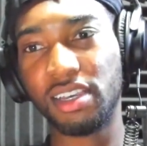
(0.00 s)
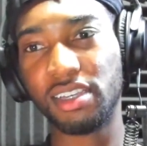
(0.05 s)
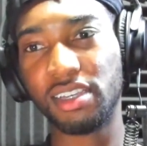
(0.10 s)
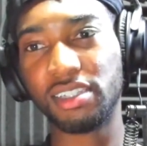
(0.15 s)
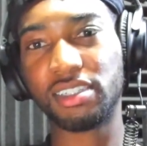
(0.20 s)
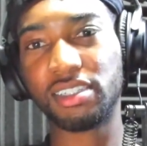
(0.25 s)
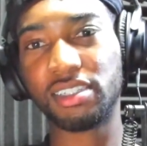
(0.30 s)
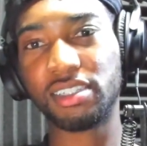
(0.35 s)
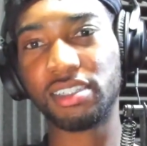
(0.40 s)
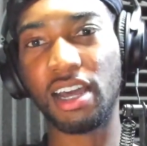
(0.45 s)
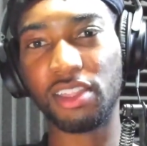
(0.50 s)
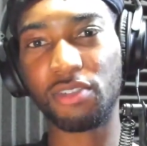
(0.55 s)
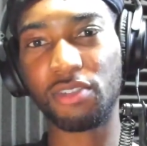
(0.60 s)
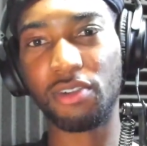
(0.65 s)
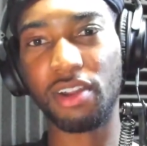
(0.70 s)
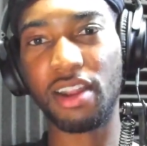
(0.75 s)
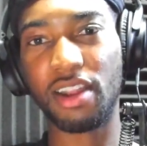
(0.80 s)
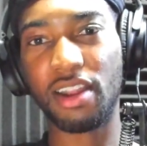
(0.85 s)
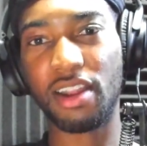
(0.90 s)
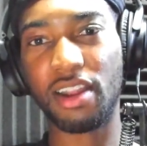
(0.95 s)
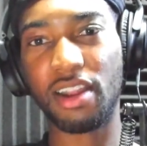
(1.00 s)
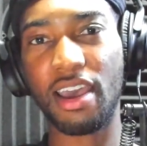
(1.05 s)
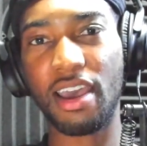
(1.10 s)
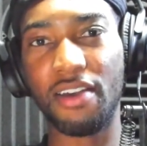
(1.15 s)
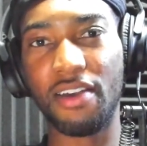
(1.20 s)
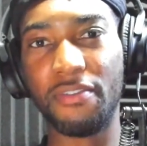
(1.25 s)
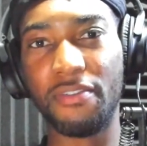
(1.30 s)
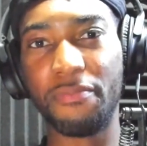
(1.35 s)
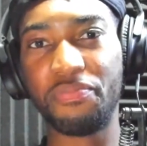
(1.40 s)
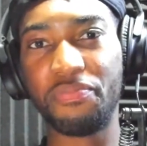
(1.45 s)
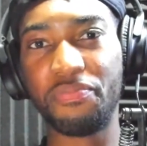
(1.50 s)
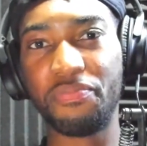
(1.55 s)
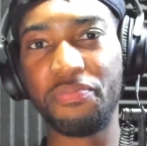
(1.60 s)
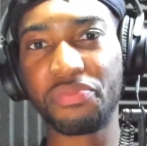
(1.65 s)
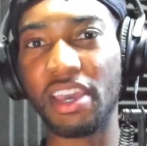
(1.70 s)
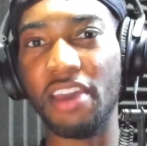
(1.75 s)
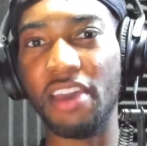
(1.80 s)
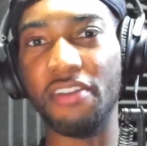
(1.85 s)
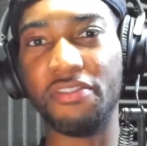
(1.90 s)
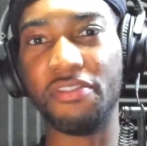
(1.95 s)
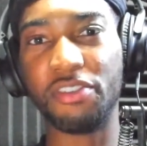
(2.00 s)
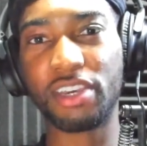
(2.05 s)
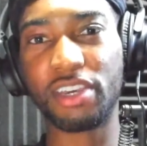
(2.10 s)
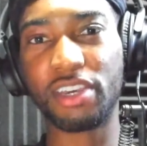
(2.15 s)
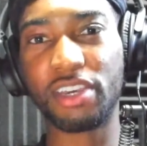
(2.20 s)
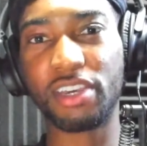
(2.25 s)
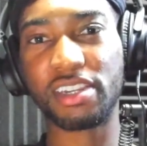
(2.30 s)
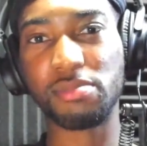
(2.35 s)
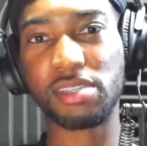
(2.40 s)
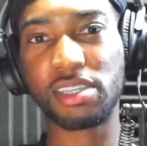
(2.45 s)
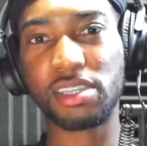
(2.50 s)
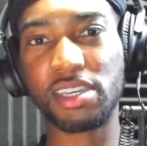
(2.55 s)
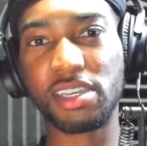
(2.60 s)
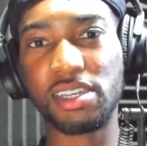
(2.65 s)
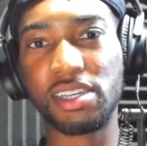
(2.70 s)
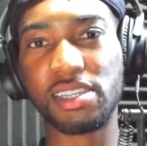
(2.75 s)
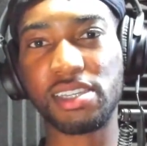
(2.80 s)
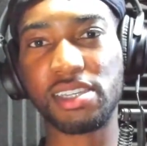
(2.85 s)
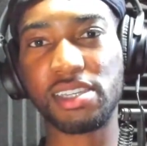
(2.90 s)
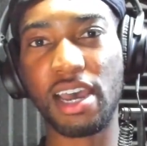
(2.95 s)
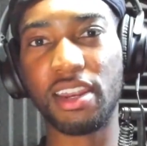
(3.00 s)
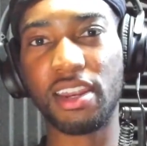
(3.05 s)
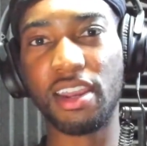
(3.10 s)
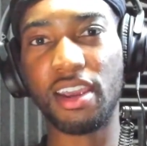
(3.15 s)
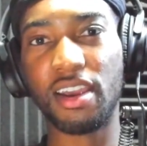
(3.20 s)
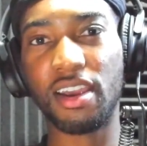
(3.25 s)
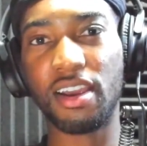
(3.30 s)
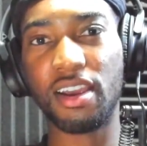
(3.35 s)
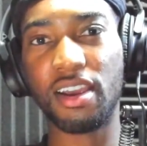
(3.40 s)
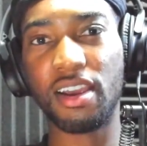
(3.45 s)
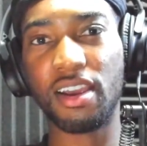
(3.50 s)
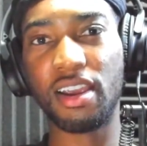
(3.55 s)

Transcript: Solid 3.5. If you get them skits out of there